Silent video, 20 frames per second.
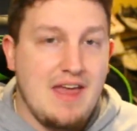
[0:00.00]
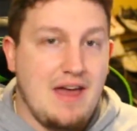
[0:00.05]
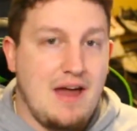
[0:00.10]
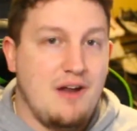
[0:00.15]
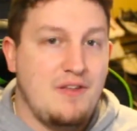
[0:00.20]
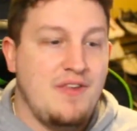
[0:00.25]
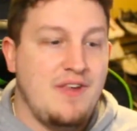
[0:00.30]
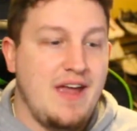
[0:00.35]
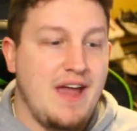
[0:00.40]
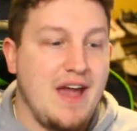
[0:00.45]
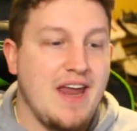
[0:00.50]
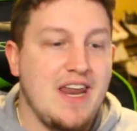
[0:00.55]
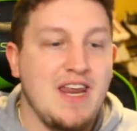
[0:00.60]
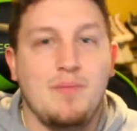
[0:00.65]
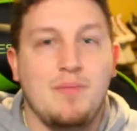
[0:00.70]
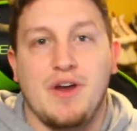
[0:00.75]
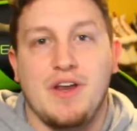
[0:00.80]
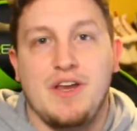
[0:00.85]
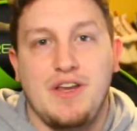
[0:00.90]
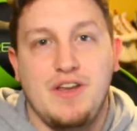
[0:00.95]
I don't think
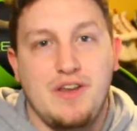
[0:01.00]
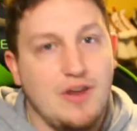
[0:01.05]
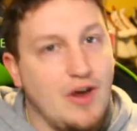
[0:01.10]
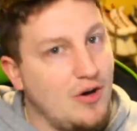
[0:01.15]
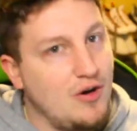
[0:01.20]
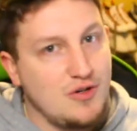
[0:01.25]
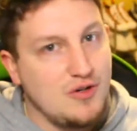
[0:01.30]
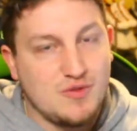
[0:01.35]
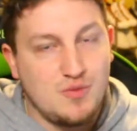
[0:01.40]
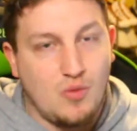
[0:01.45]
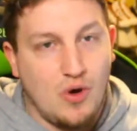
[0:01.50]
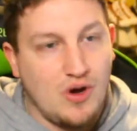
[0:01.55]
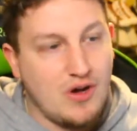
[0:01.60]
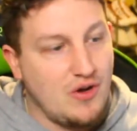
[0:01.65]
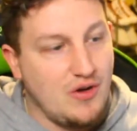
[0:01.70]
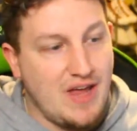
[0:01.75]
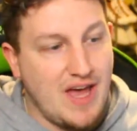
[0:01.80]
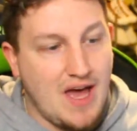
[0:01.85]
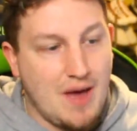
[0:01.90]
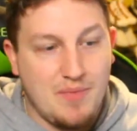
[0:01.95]
anybody knows what
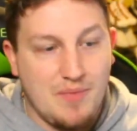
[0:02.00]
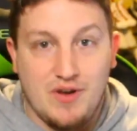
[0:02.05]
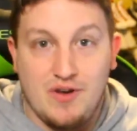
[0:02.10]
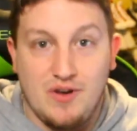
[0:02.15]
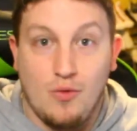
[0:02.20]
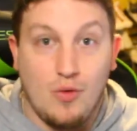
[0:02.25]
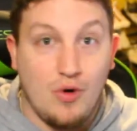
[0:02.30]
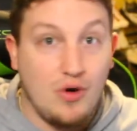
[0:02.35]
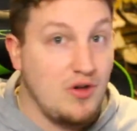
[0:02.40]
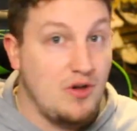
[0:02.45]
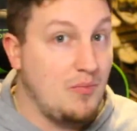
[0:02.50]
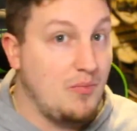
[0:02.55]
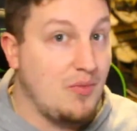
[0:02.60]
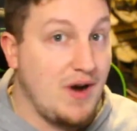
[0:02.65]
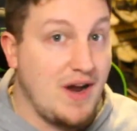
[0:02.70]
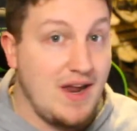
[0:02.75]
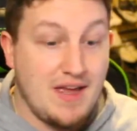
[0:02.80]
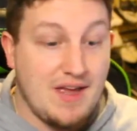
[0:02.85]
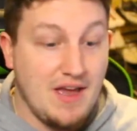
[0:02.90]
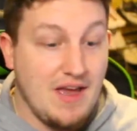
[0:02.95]
could happen, what could
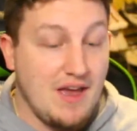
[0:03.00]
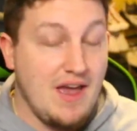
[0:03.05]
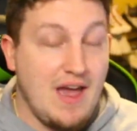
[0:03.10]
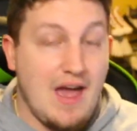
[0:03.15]
break.